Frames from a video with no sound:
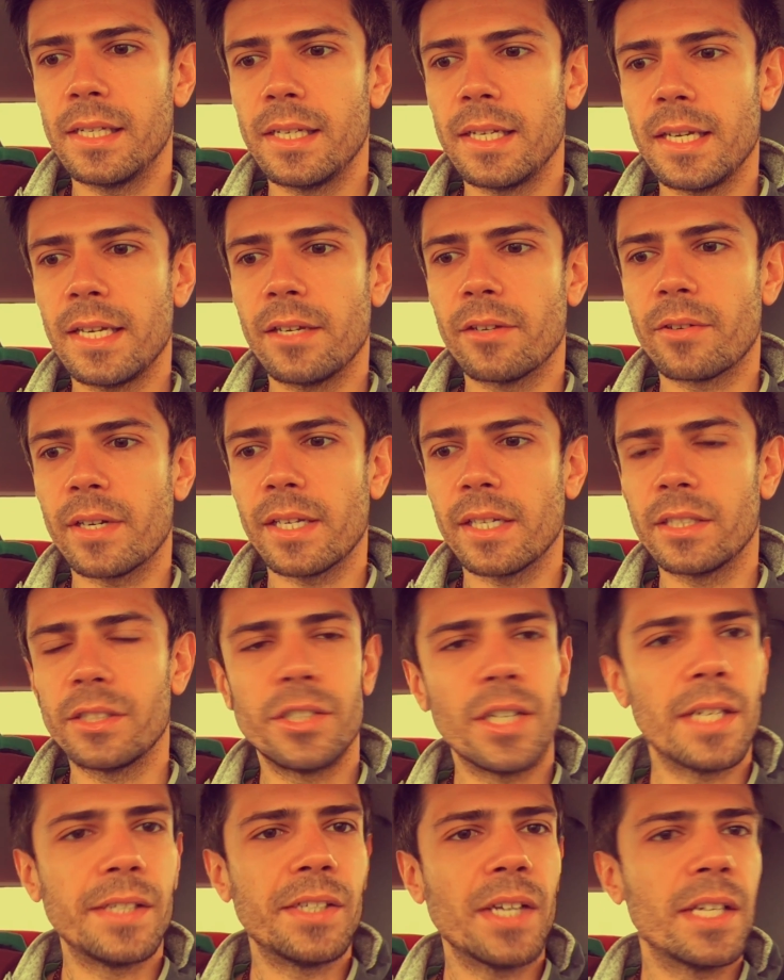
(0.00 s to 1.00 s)
hearing
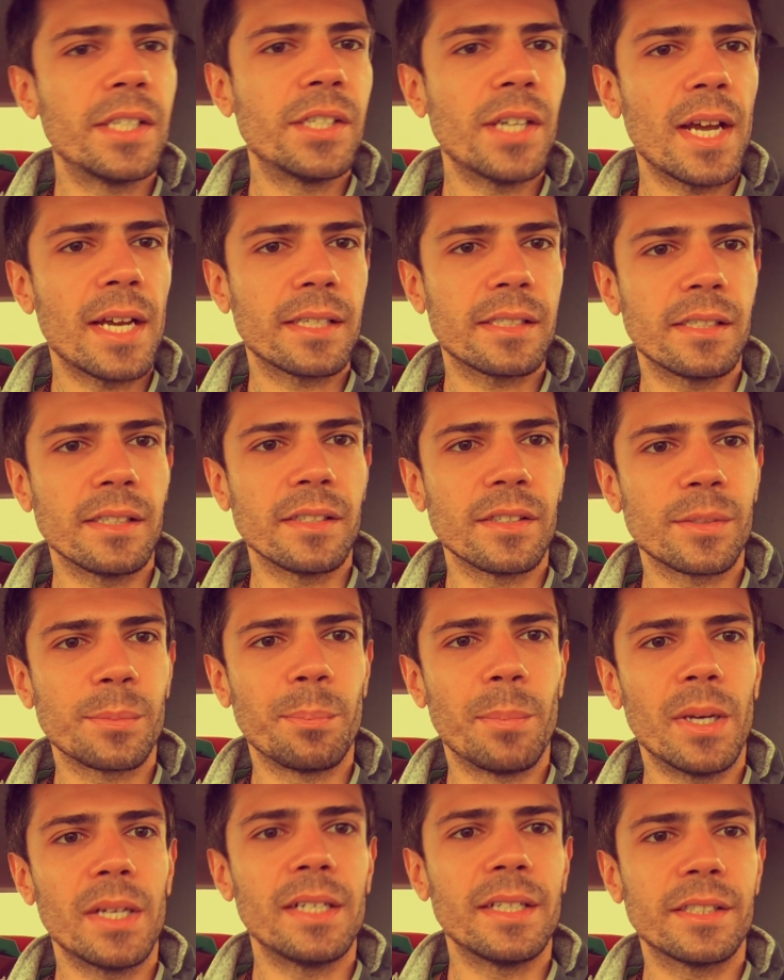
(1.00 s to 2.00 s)
JJ Jackson's
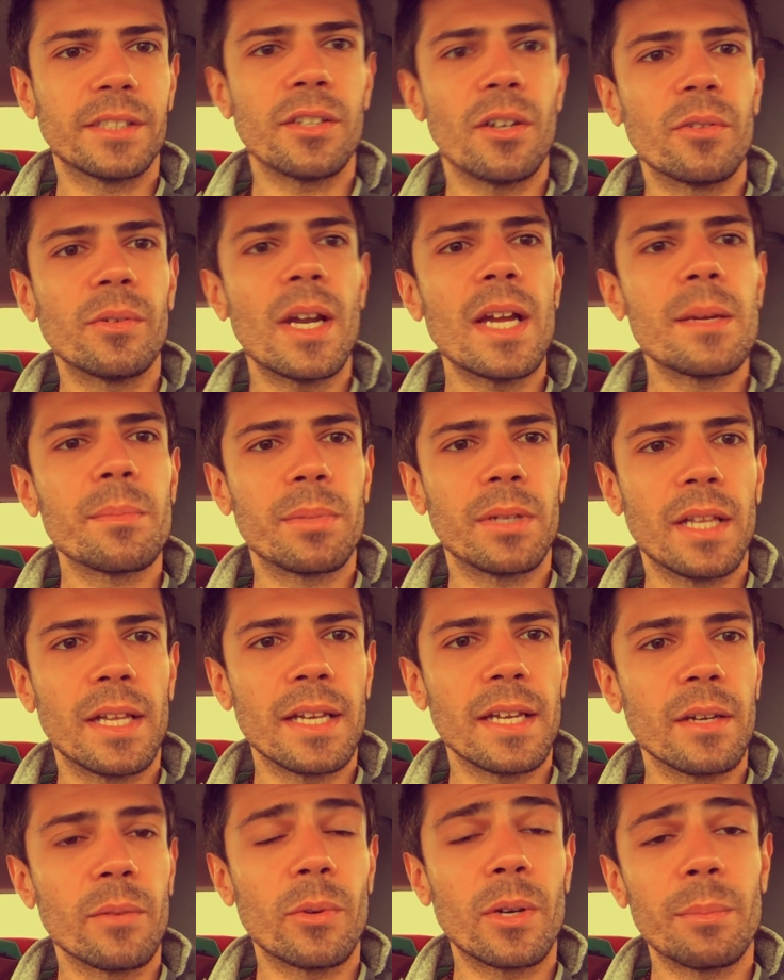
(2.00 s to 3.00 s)
But It's Alright
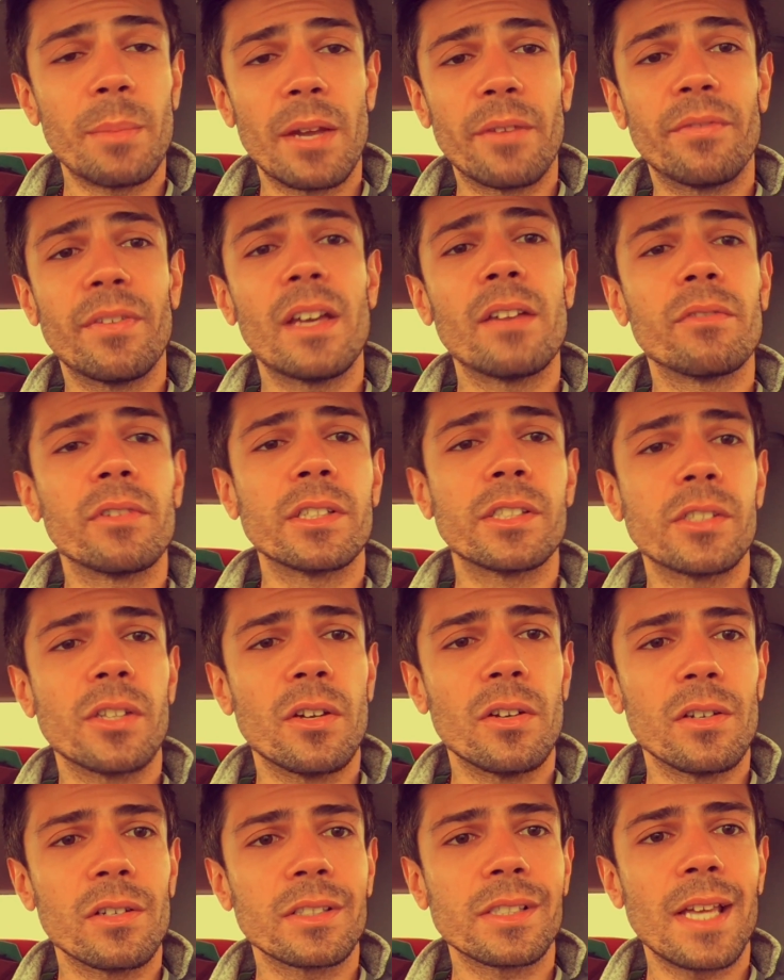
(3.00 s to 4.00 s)
playing, one of my favorite
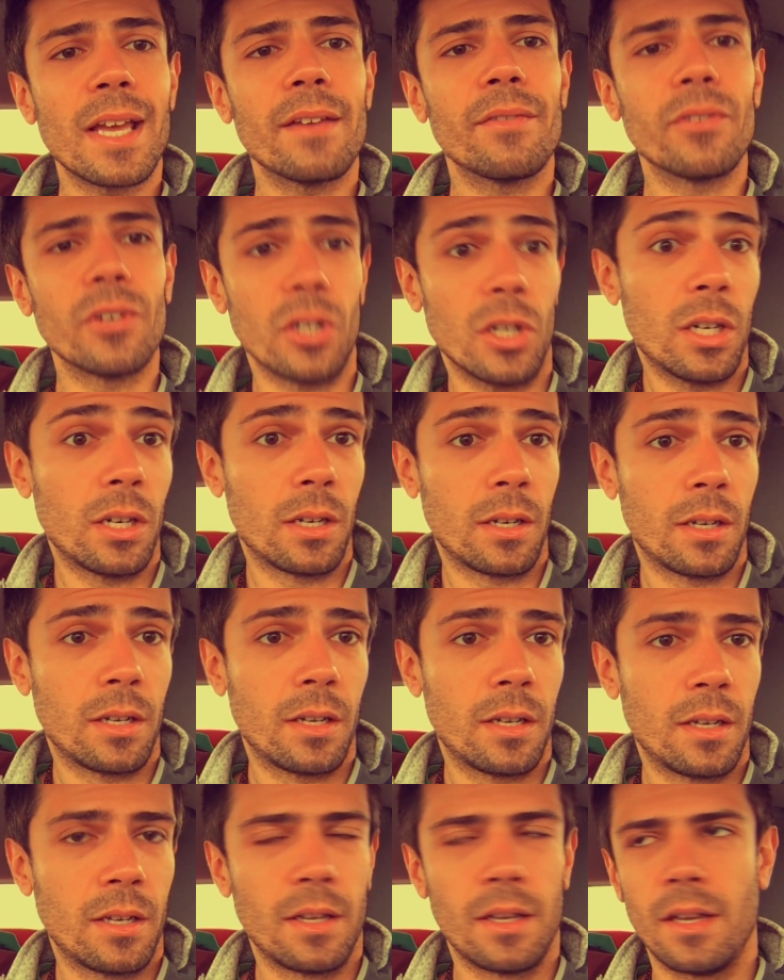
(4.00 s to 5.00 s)
songs ever.
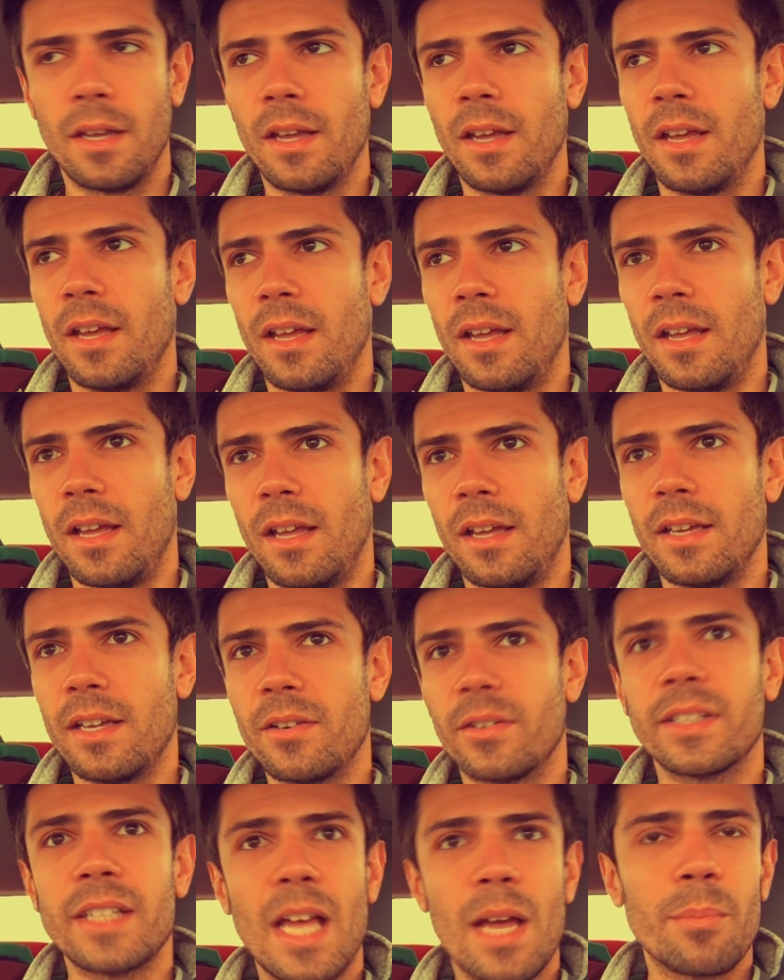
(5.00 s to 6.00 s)
Uh,
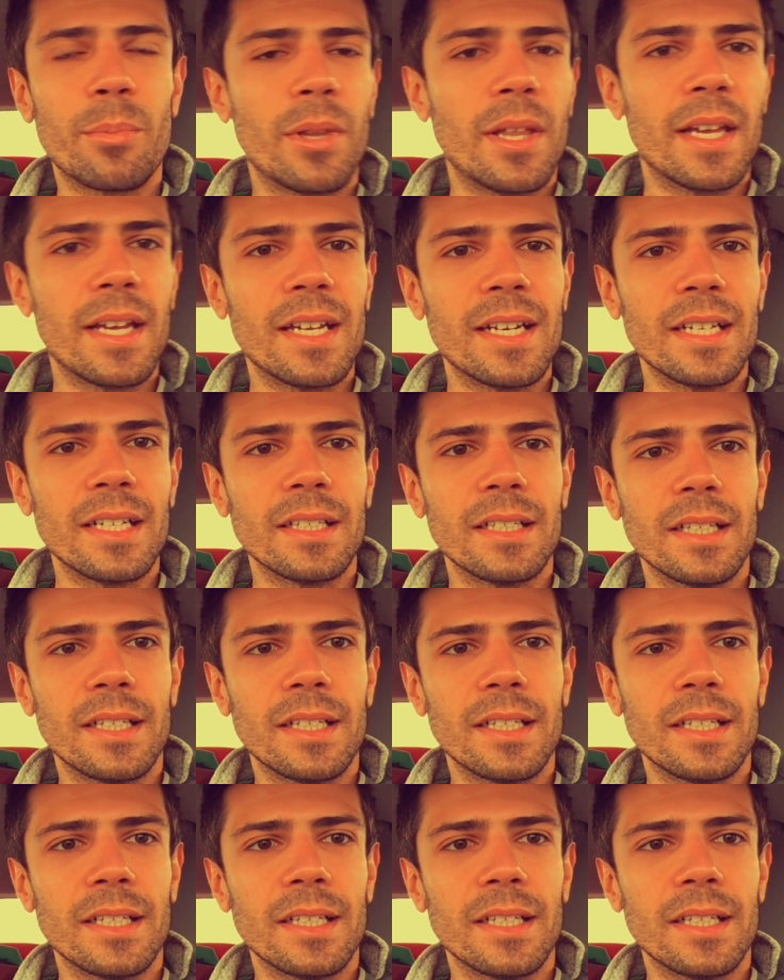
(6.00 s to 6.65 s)
hearing that play on a,